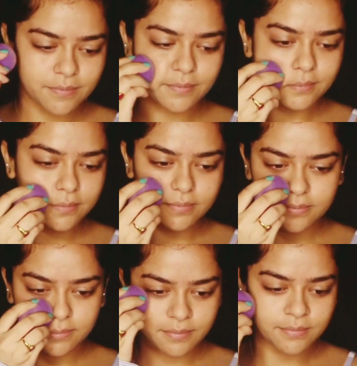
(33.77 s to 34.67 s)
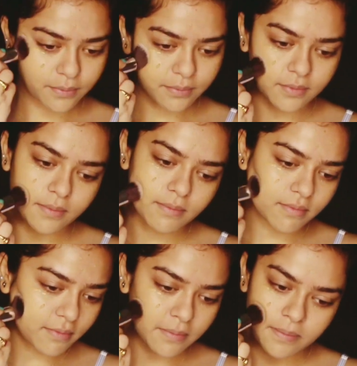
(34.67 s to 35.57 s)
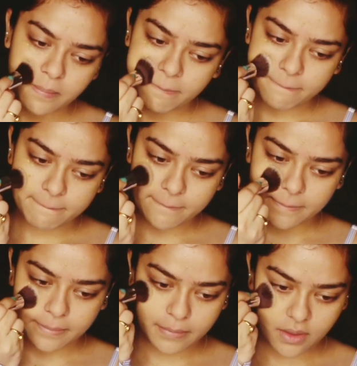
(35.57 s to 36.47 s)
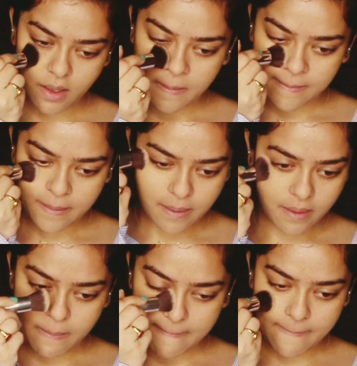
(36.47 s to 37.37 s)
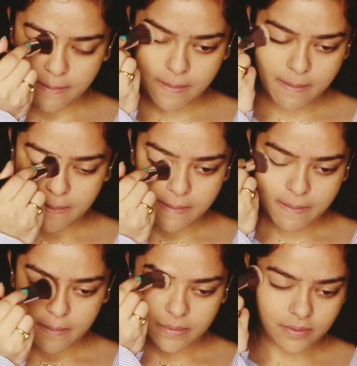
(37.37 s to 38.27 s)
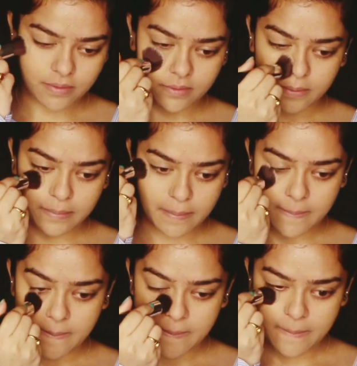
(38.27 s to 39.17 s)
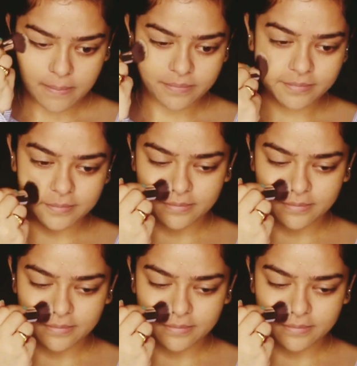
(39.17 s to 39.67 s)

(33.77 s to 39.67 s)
Nothing is said.